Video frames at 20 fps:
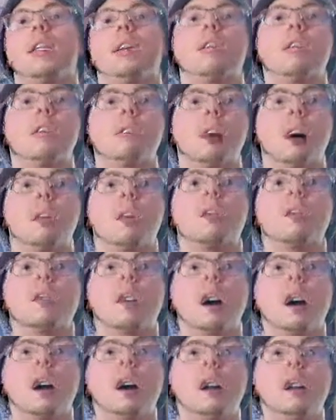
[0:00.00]
they were
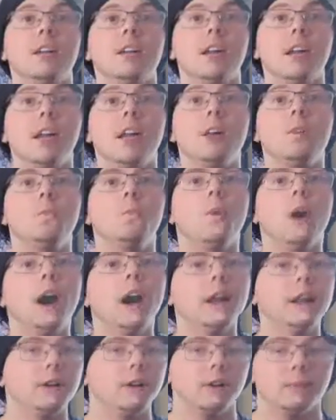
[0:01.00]
mummified and
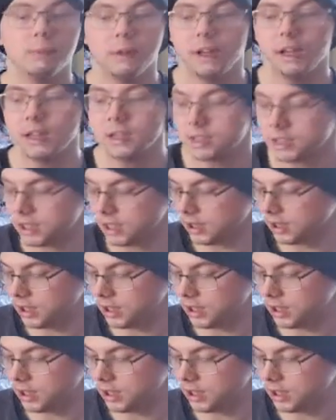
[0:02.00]
why they were placed in